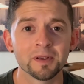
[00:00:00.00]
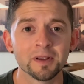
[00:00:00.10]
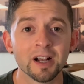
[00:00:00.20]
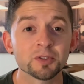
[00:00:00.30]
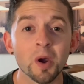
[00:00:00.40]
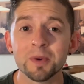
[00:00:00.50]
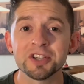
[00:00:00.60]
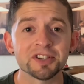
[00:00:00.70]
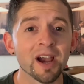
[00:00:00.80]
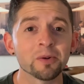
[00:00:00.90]
That's why we
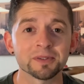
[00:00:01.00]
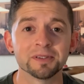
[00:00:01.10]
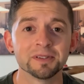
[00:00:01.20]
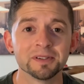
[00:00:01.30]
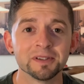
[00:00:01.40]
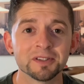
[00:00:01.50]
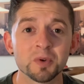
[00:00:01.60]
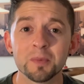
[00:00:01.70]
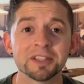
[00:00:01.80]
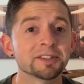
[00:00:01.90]
shout. That's why
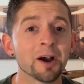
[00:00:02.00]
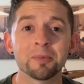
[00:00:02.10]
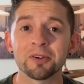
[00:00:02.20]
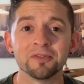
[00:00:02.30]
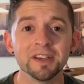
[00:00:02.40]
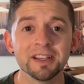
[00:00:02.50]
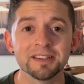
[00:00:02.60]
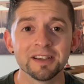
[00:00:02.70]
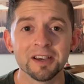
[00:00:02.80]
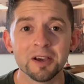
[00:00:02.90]
we stomp our
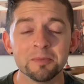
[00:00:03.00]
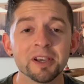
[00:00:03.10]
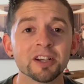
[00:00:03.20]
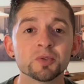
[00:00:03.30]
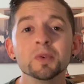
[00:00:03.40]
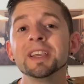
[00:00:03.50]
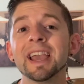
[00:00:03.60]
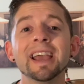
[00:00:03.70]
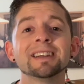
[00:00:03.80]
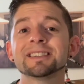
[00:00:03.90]
feet, because we
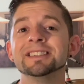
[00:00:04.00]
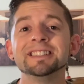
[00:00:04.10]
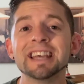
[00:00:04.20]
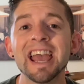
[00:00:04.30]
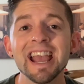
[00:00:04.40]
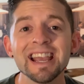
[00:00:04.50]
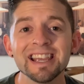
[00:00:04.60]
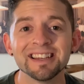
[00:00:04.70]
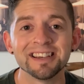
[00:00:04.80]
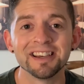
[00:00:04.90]
can't
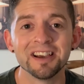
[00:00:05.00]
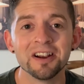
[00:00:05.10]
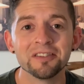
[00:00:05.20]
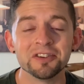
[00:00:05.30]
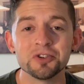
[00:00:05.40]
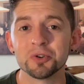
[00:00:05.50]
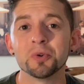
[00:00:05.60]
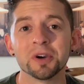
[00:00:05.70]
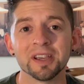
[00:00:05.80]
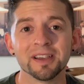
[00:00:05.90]
contain the
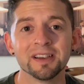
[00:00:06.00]
joy.